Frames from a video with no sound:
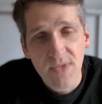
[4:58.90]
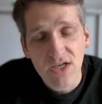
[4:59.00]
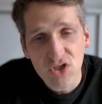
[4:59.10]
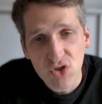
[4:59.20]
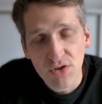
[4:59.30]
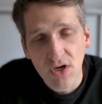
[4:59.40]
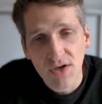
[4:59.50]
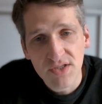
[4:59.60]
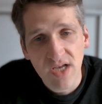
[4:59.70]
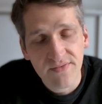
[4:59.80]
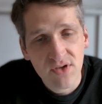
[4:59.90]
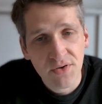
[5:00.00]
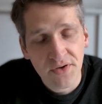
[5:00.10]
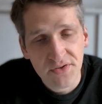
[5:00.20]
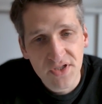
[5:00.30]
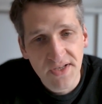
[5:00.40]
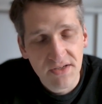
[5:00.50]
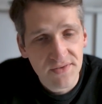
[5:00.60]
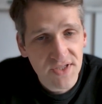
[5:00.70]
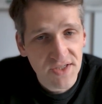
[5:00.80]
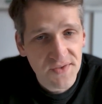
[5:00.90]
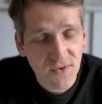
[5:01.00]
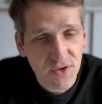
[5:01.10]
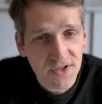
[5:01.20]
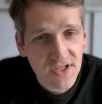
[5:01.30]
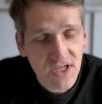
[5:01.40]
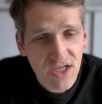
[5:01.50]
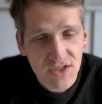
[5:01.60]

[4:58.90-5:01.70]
should also have a good understanding of Salesforce.